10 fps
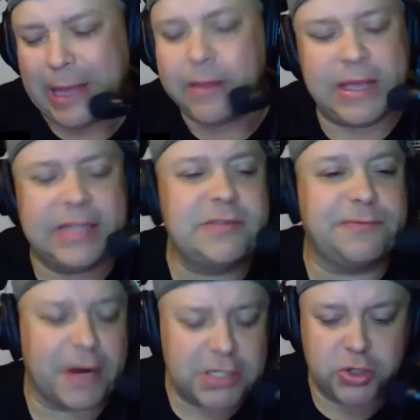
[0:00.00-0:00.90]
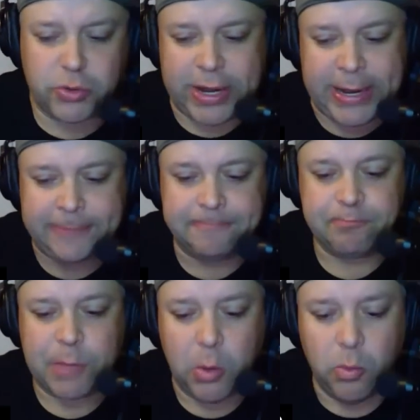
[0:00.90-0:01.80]
it's frustrating
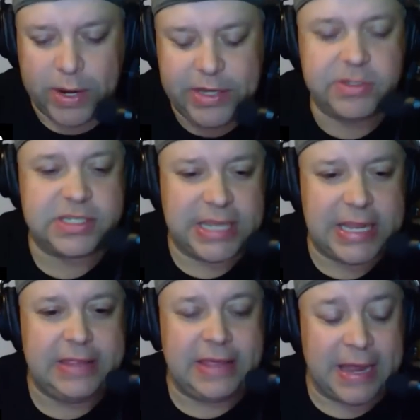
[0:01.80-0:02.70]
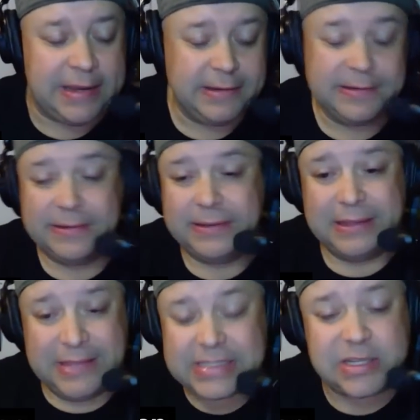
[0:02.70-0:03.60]
when you see that
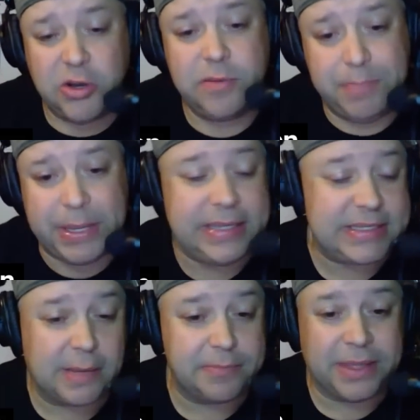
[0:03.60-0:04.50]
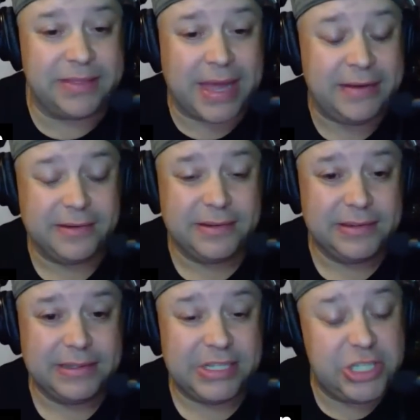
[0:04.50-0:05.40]
this could be something that
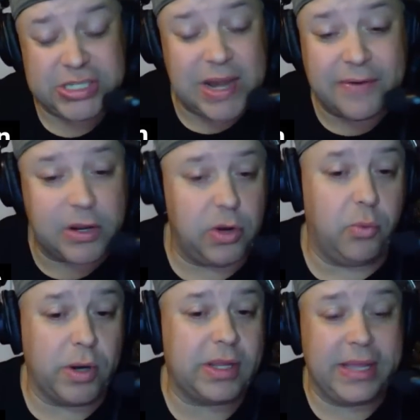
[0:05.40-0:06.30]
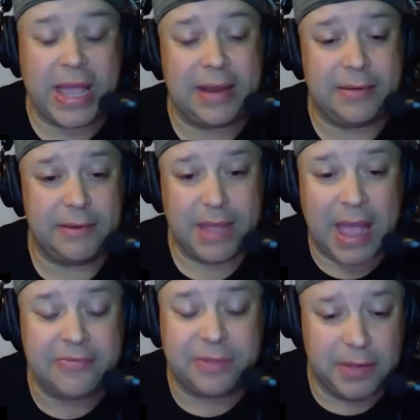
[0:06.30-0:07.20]
is just never going to work again
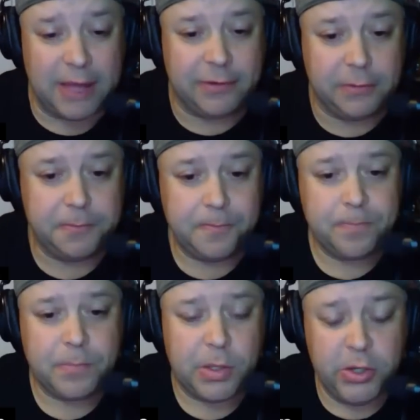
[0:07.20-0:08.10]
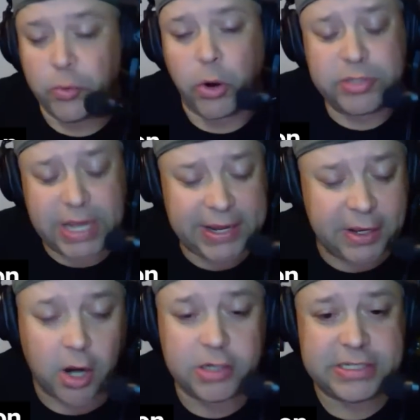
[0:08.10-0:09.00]
at the level. You're rotating
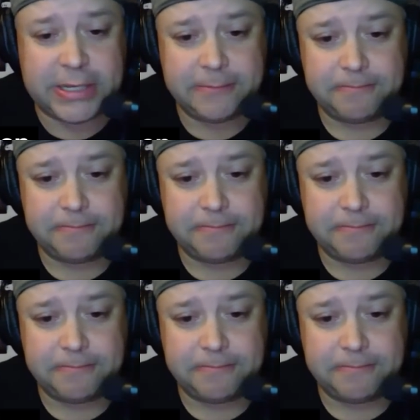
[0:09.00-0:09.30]
guards in.